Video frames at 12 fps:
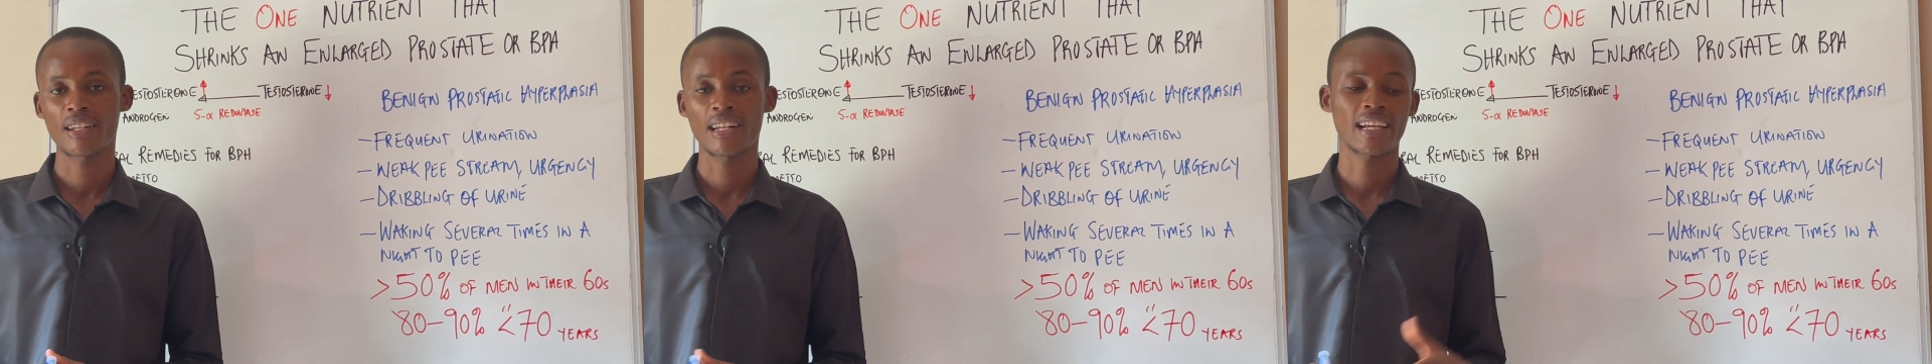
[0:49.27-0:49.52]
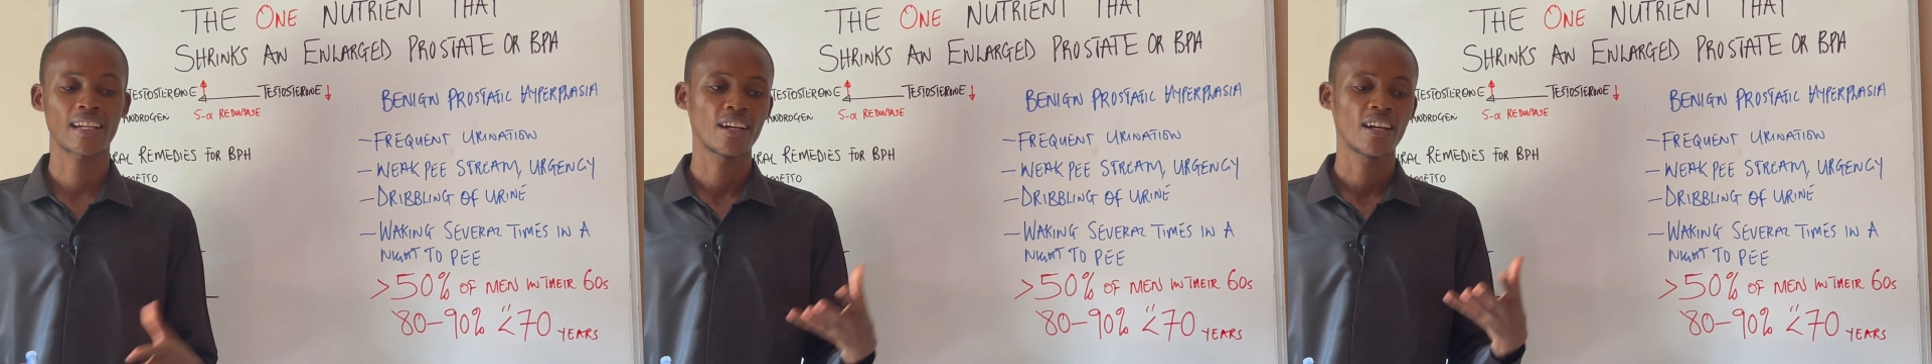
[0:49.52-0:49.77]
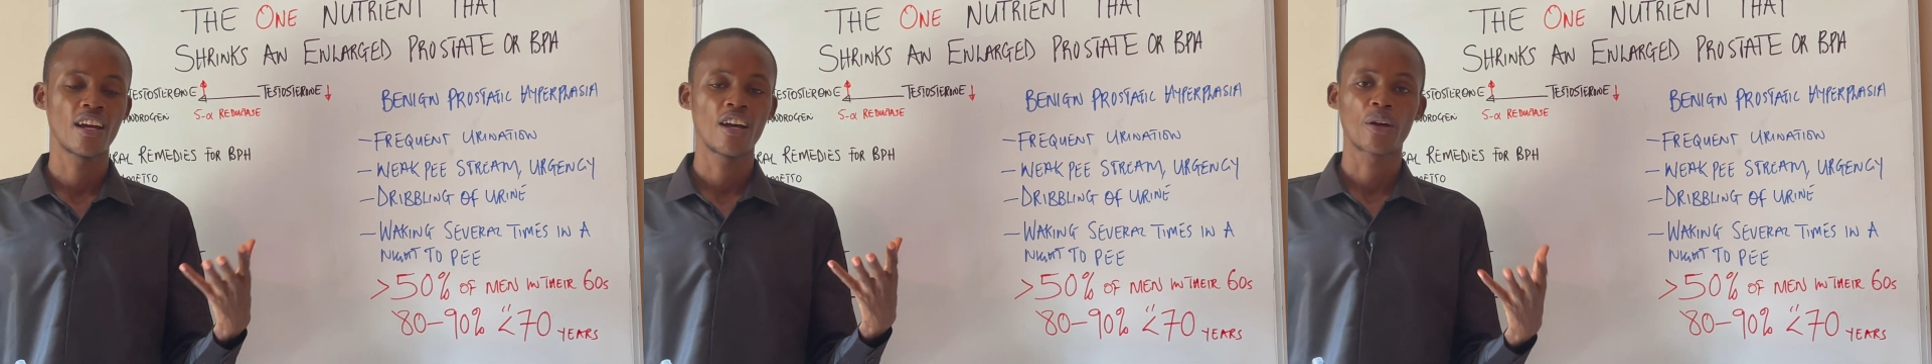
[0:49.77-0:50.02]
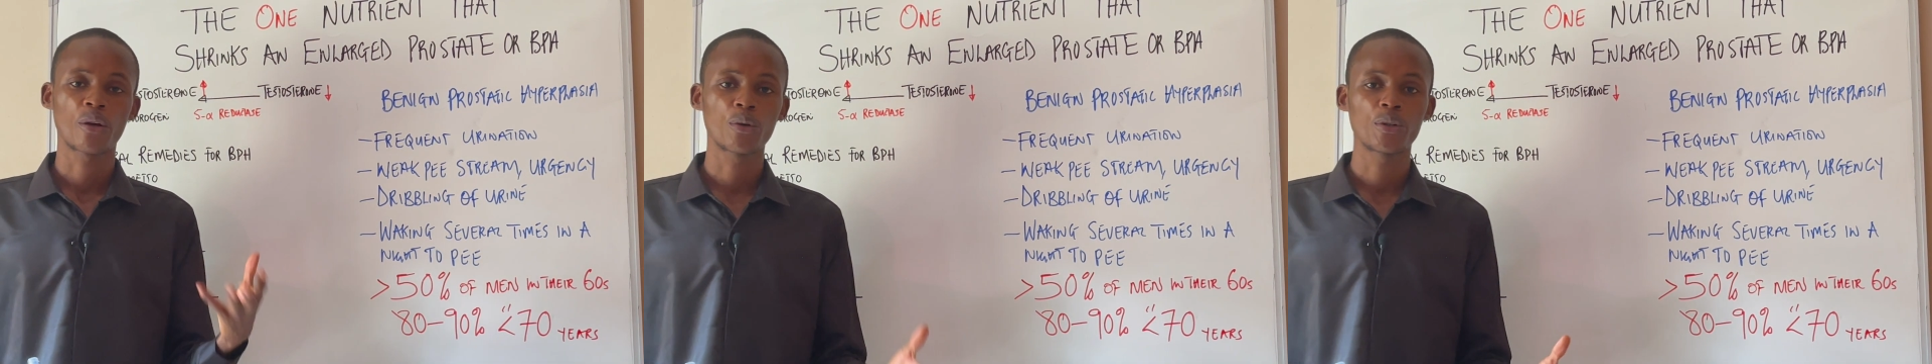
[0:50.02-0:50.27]
like
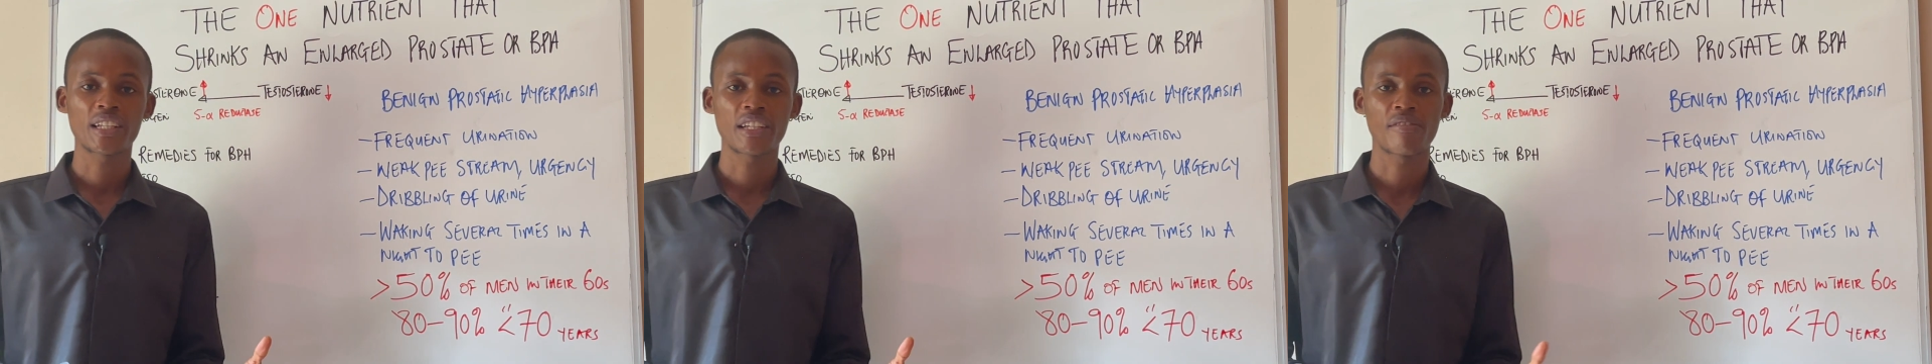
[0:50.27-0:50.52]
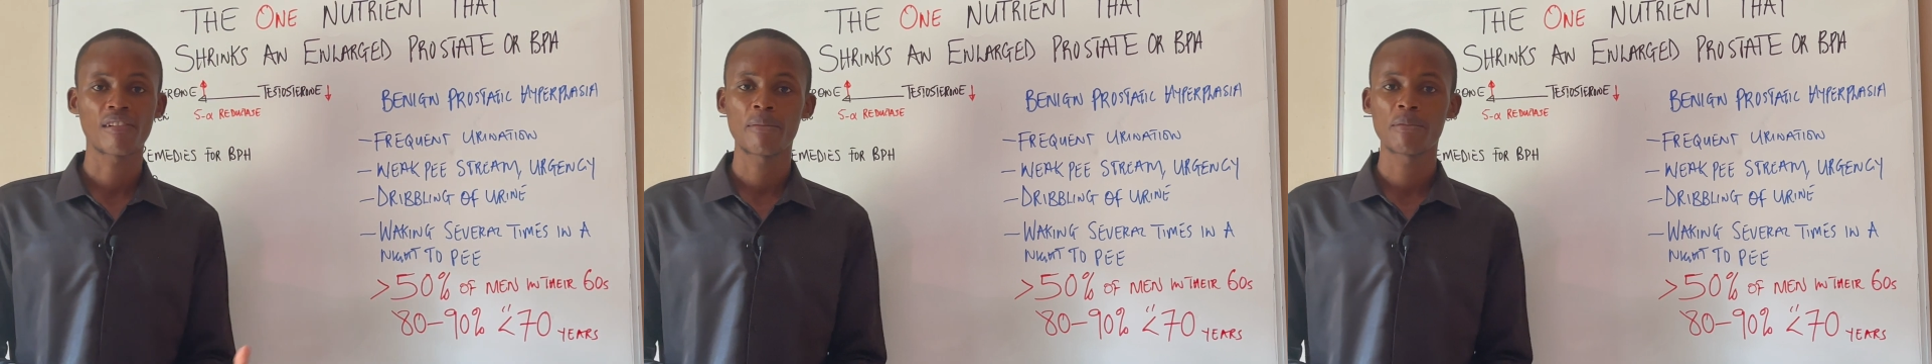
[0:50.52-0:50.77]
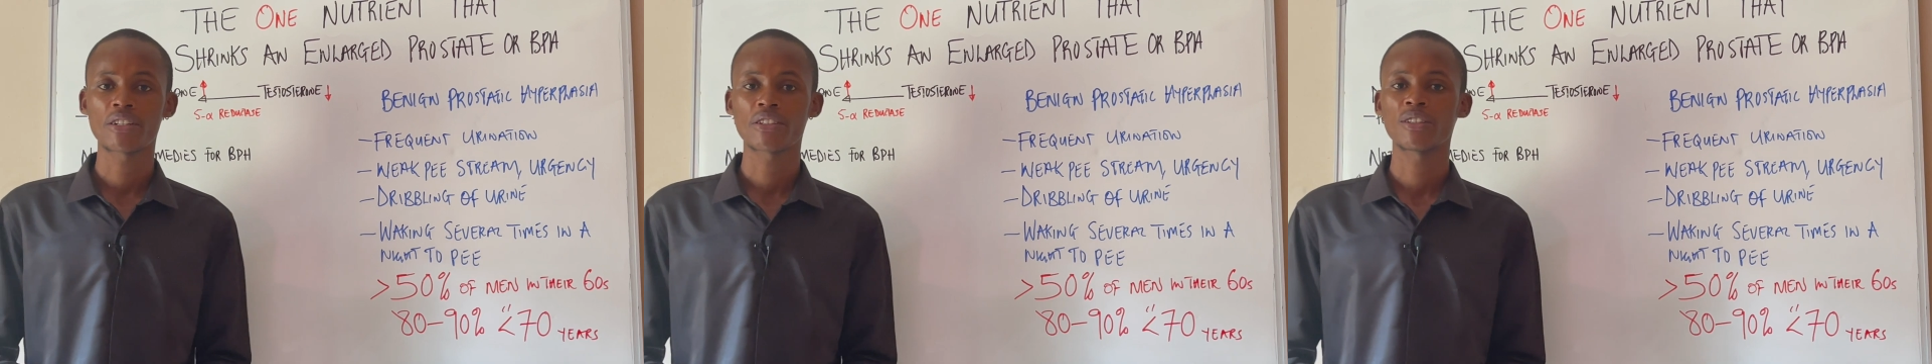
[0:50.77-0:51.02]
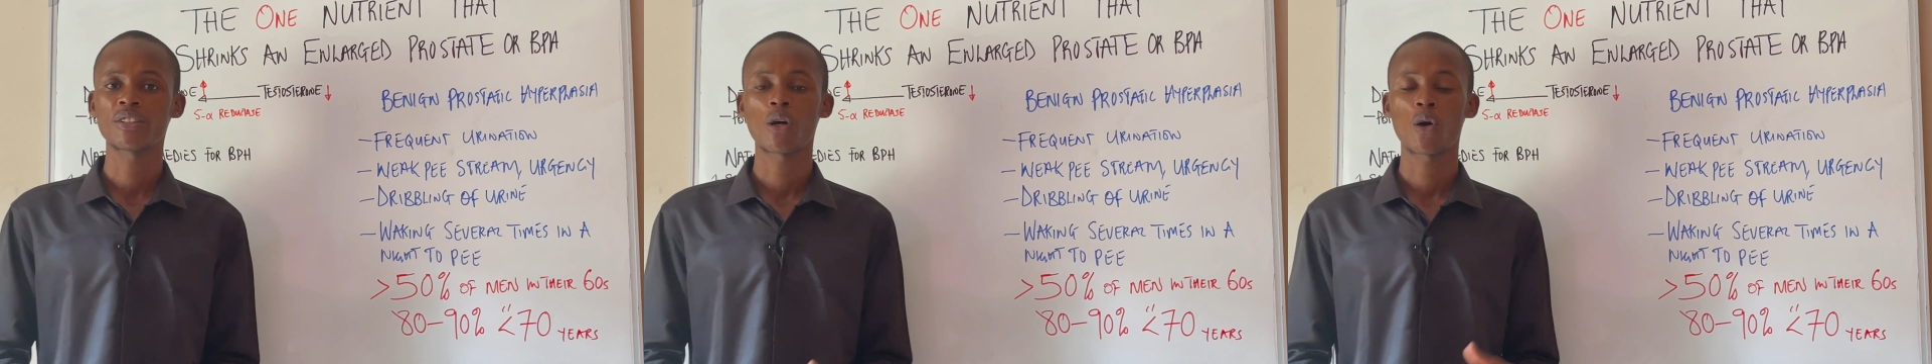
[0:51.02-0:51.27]
chronic
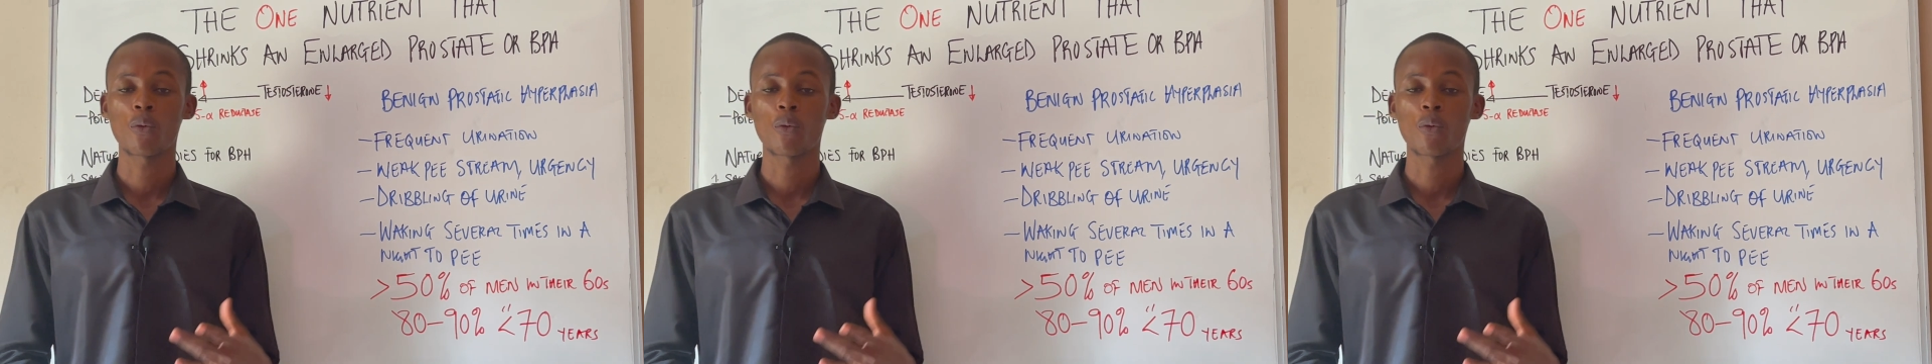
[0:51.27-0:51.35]
inflammation,